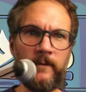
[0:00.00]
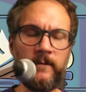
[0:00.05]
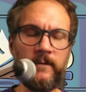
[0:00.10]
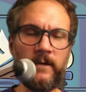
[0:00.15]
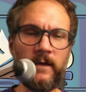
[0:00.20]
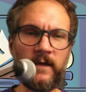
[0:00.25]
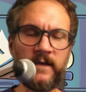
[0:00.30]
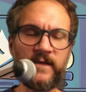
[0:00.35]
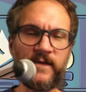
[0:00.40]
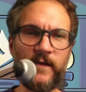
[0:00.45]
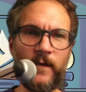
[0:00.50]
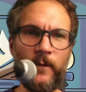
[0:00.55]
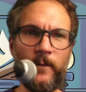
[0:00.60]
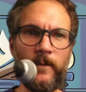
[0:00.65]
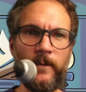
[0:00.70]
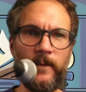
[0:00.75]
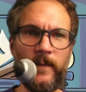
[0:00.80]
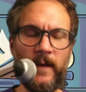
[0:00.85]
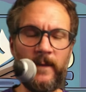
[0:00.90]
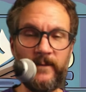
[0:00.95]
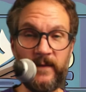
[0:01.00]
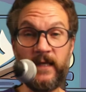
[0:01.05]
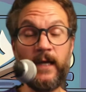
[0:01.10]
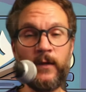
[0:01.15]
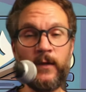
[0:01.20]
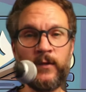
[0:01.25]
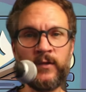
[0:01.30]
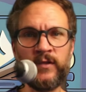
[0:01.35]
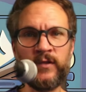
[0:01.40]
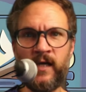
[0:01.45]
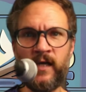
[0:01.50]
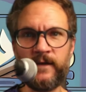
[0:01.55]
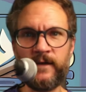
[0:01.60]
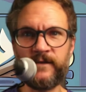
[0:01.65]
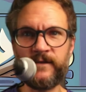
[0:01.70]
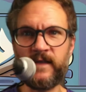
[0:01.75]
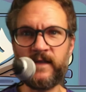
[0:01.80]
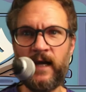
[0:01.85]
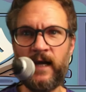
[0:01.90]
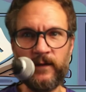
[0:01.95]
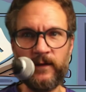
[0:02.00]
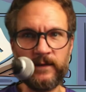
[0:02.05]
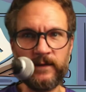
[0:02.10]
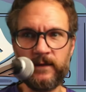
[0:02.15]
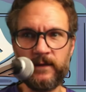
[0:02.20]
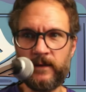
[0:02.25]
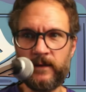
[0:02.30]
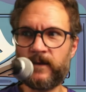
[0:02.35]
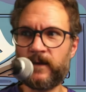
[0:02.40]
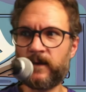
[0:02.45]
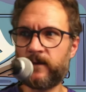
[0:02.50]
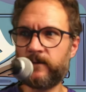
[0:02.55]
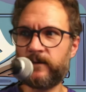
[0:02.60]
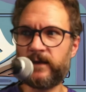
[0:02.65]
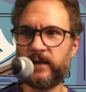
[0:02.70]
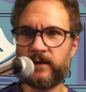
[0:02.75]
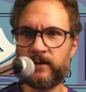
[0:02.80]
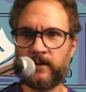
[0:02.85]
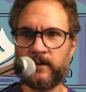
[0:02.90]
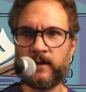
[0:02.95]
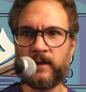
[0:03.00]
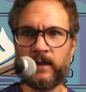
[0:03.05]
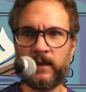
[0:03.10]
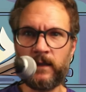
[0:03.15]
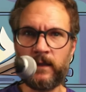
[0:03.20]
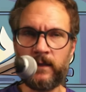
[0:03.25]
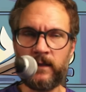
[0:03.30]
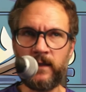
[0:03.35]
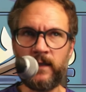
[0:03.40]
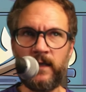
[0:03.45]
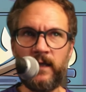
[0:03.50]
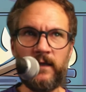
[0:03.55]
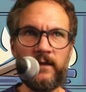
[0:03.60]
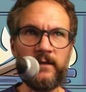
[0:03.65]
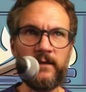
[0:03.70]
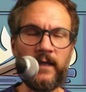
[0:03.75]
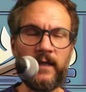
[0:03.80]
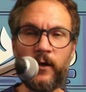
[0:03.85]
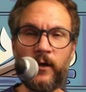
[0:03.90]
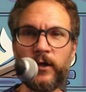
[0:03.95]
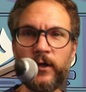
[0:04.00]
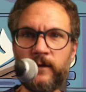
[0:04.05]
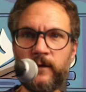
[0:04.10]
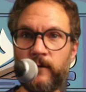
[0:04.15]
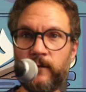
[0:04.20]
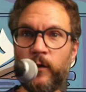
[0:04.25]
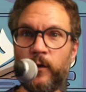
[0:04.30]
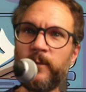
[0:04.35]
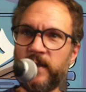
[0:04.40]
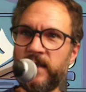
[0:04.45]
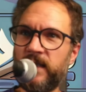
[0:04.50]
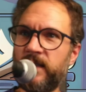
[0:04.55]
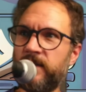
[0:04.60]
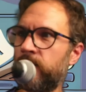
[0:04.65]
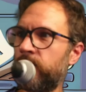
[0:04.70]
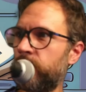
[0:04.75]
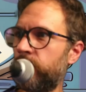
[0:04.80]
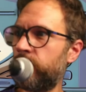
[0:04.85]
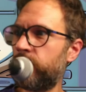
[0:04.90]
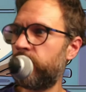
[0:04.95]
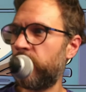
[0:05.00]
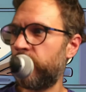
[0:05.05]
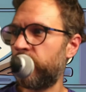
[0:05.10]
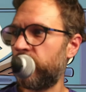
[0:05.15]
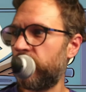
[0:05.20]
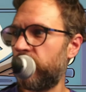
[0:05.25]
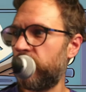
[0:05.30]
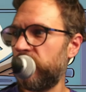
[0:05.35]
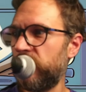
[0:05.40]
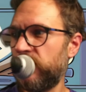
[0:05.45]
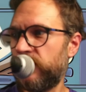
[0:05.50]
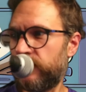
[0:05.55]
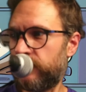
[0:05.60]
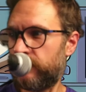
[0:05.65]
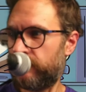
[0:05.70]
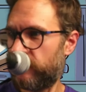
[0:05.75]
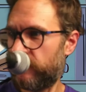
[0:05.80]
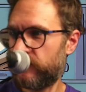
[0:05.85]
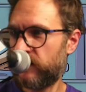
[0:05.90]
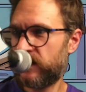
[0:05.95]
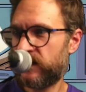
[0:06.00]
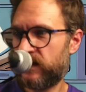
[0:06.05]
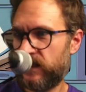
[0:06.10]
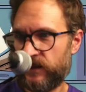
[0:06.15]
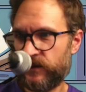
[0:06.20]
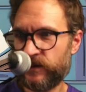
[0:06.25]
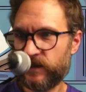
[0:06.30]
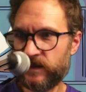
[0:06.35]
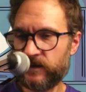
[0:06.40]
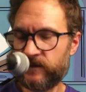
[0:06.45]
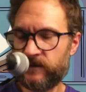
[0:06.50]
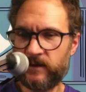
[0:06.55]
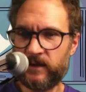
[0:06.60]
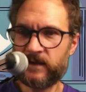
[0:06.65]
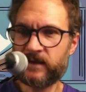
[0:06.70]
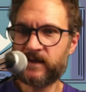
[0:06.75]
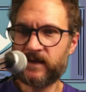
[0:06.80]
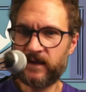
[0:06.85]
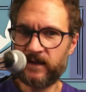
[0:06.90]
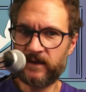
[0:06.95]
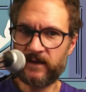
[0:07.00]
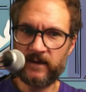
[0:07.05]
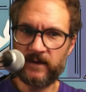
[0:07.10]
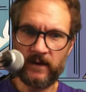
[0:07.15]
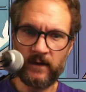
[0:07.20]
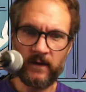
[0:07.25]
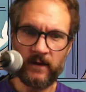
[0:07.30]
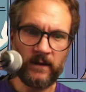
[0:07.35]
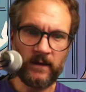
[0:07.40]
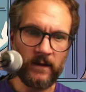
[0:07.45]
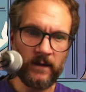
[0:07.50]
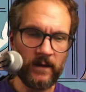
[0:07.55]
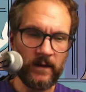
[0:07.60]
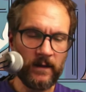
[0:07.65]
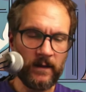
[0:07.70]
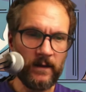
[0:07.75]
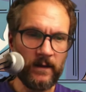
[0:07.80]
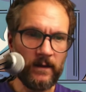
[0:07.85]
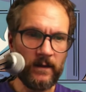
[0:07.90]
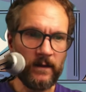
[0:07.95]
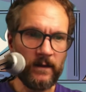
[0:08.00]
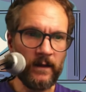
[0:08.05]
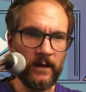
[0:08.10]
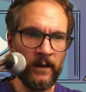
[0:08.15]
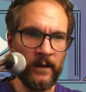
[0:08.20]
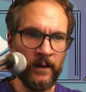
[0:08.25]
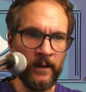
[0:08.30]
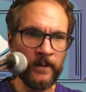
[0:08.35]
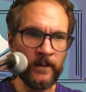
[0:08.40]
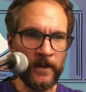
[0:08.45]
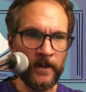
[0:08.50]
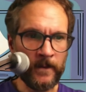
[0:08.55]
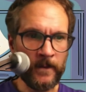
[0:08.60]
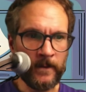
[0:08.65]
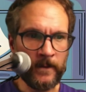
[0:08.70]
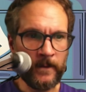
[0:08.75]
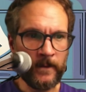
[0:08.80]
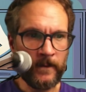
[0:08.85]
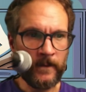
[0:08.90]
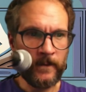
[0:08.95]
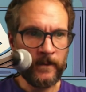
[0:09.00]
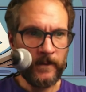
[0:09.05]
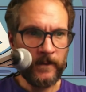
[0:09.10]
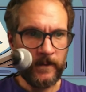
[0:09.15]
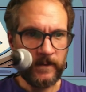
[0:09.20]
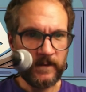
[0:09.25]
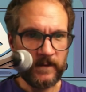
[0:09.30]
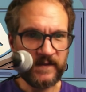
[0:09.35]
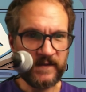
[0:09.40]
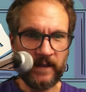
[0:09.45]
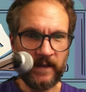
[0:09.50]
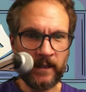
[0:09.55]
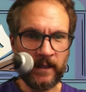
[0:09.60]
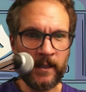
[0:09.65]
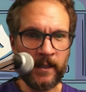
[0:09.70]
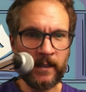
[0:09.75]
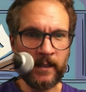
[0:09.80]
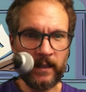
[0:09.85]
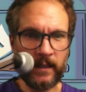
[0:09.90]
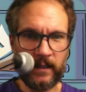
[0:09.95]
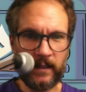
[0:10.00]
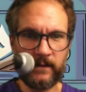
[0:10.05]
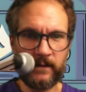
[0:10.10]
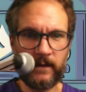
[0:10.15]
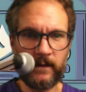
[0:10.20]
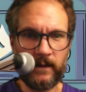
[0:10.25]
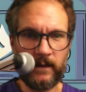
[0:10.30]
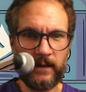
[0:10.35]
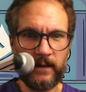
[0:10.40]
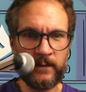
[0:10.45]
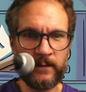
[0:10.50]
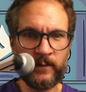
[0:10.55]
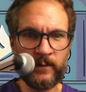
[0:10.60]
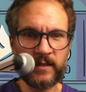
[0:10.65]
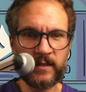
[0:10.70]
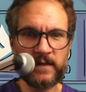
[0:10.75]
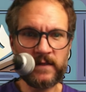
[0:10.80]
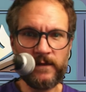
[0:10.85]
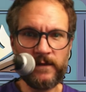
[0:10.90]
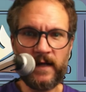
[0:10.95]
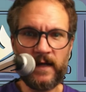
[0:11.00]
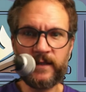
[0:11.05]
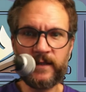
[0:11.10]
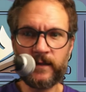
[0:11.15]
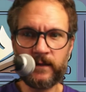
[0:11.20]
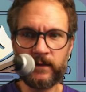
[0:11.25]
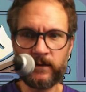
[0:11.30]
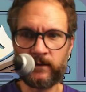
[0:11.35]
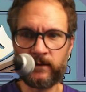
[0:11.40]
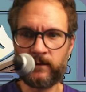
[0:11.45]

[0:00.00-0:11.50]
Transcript: are still pumping out a lot of sound. You know, I think of like Lauri Volpi from the from the tenors, for instance, um, singing in a much lighter